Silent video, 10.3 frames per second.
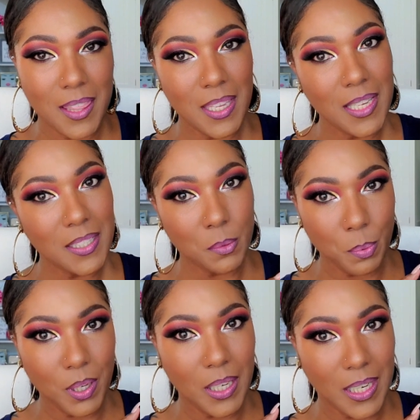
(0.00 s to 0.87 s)
I think it's a
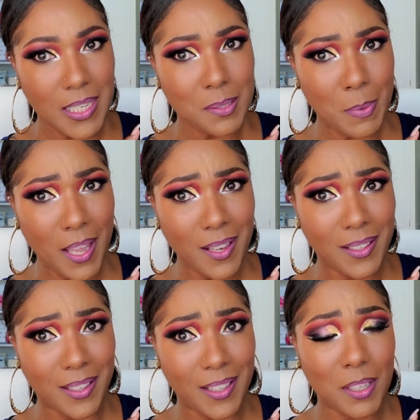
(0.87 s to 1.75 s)
pretty nice
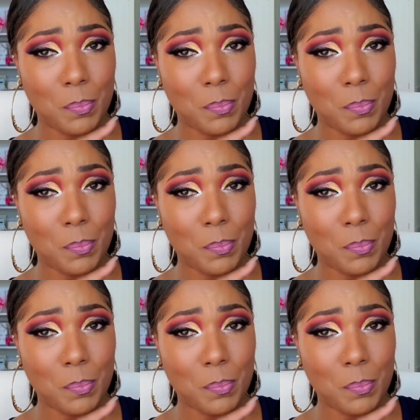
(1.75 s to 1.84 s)
palette.